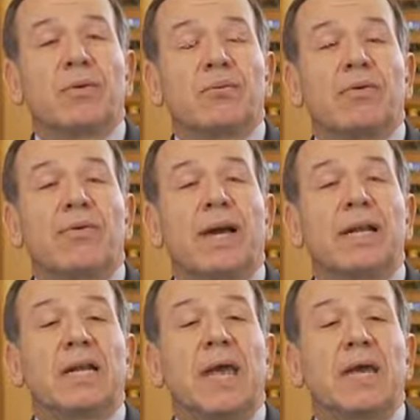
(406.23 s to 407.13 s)
was
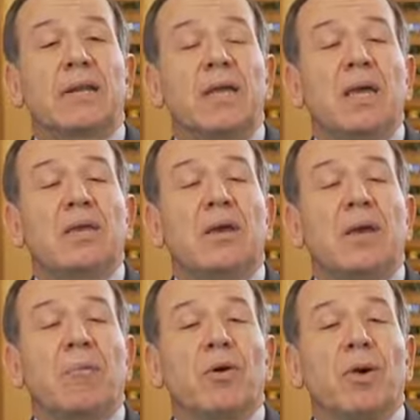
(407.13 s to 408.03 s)
provided, and the
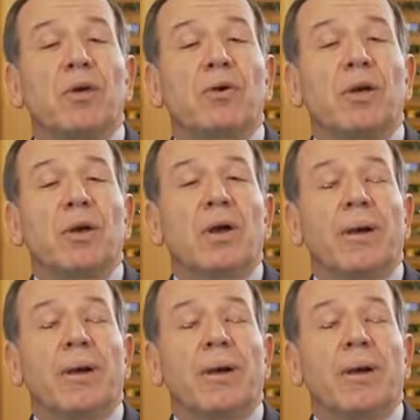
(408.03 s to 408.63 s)
immigration